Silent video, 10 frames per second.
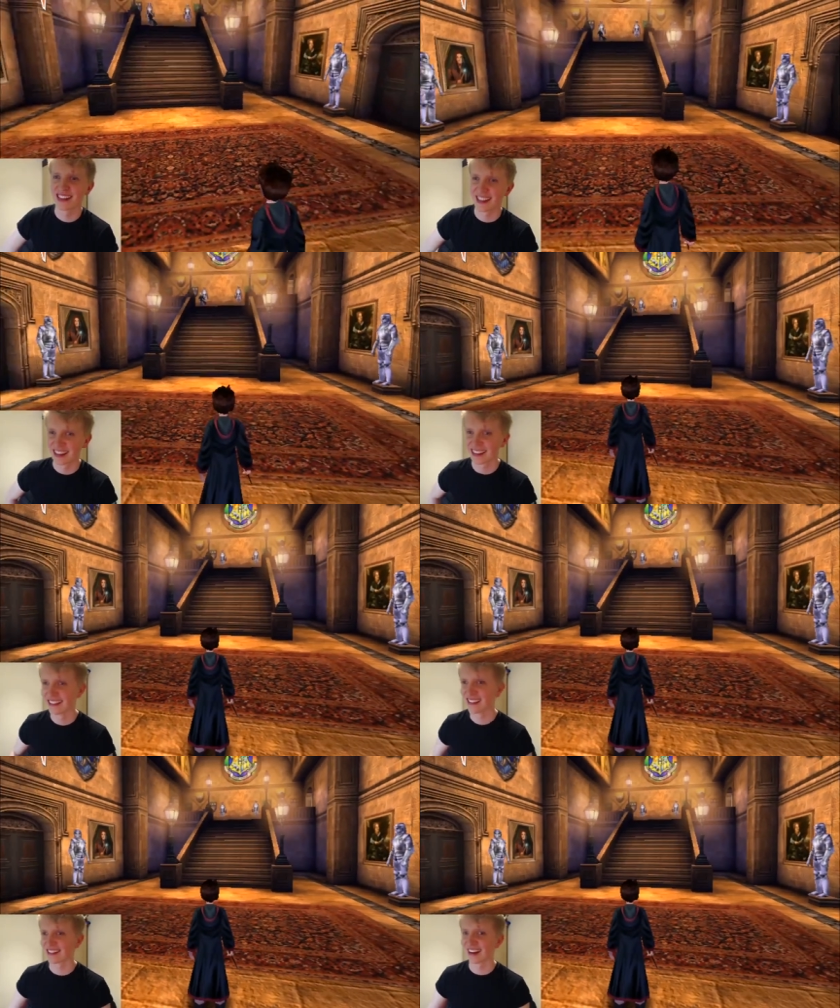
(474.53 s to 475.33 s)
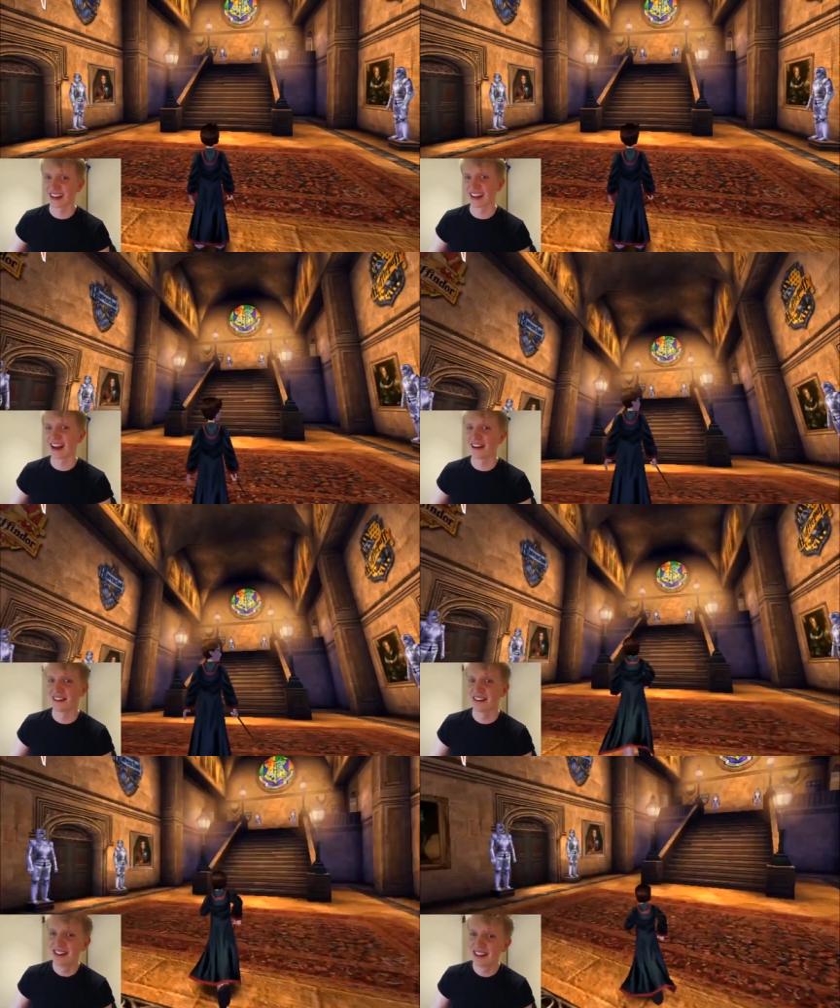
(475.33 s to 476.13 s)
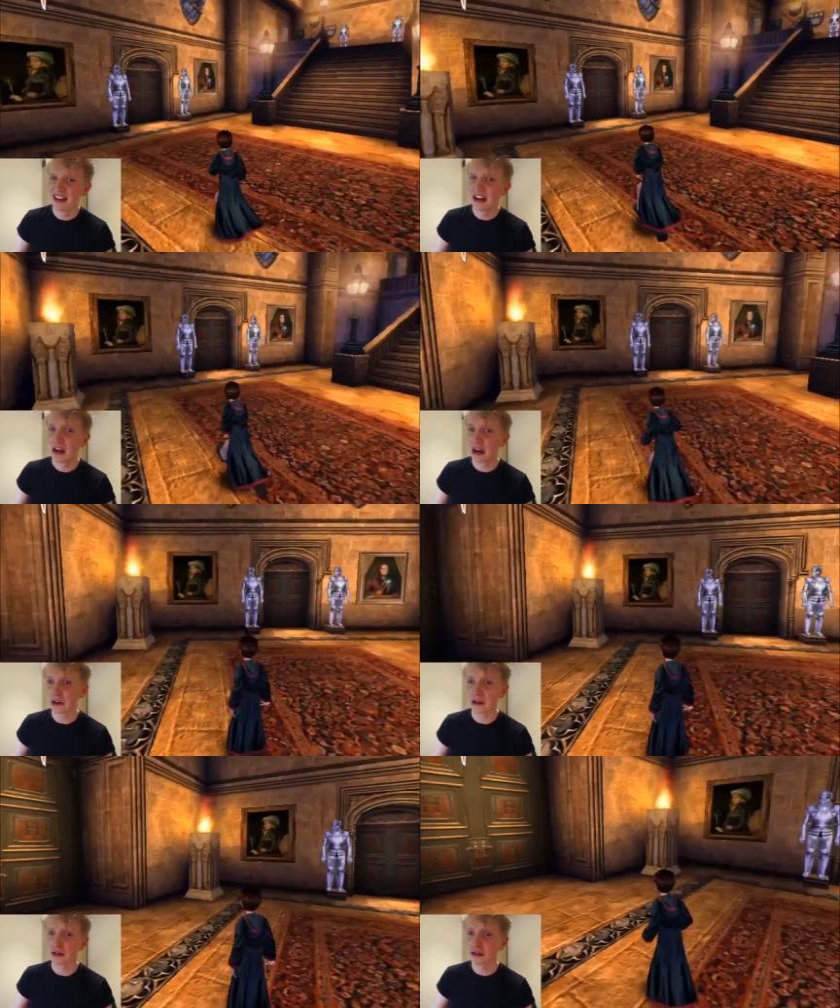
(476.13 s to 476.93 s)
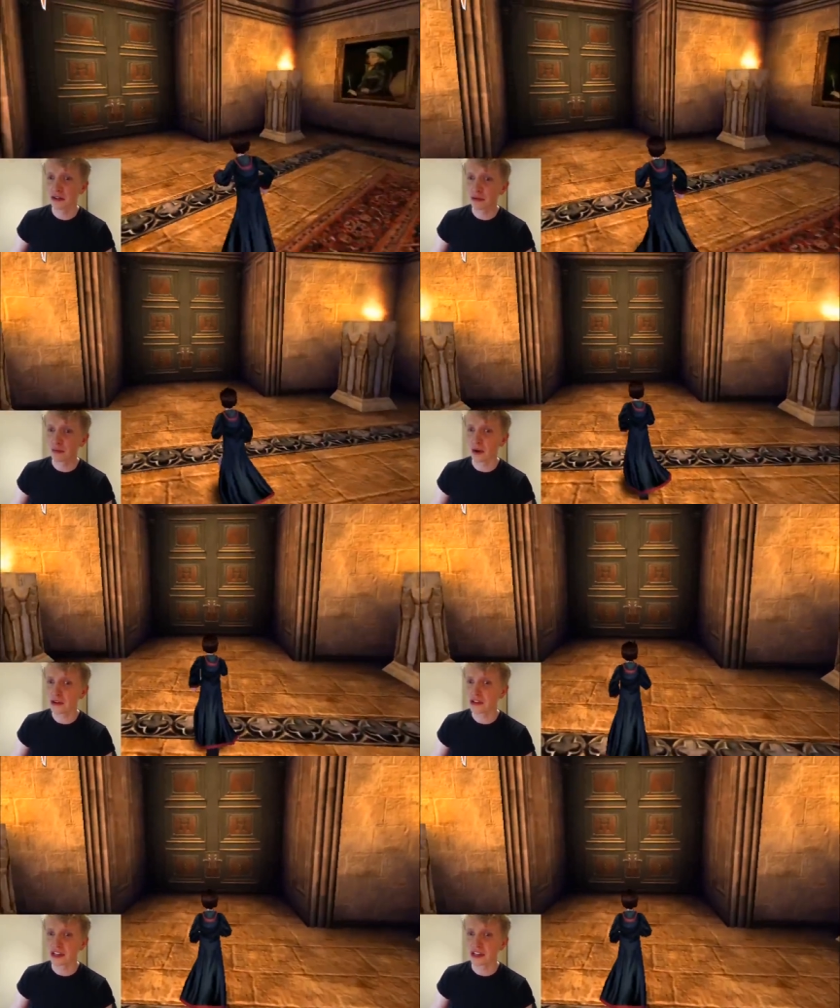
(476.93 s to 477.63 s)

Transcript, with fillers: like trying to get out. I gotta go to herbology